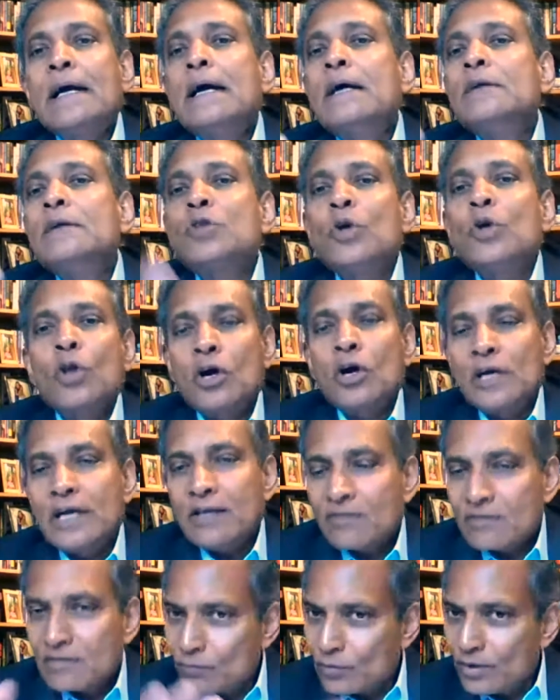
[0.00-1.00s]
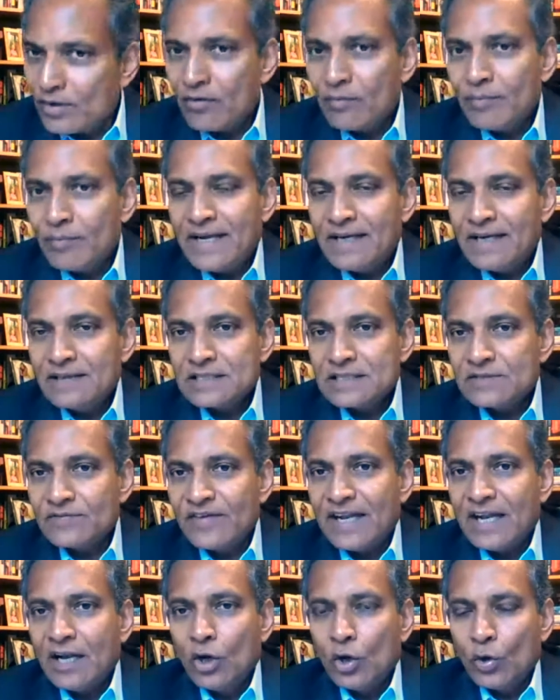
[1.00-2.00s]
So long as we remain in this
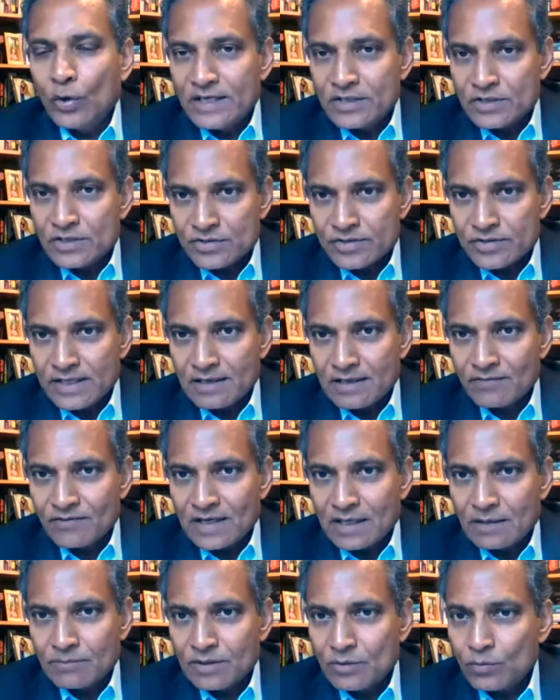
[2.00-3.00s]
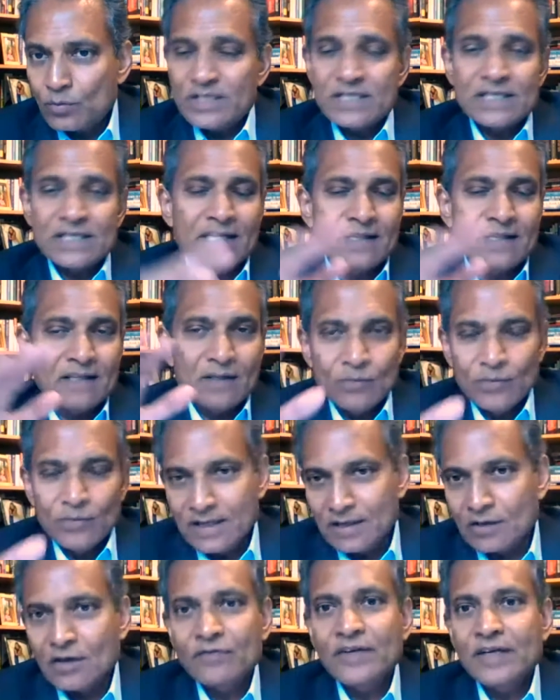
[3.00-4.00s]
very low interest rate environment, which I think we can
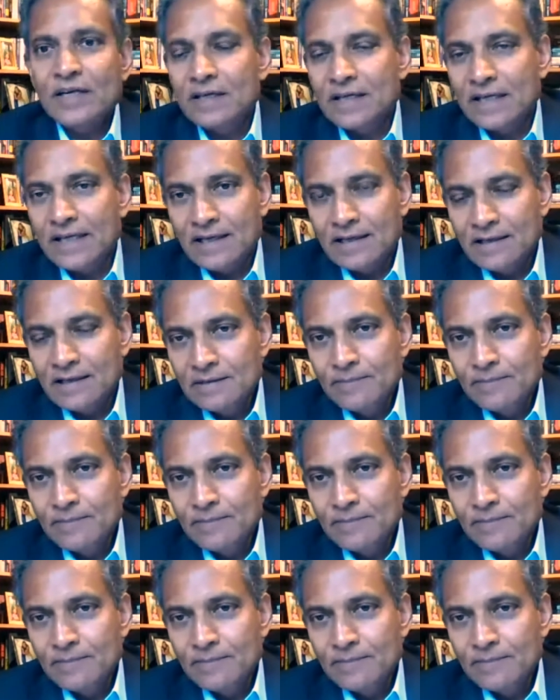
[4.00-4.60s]
confidently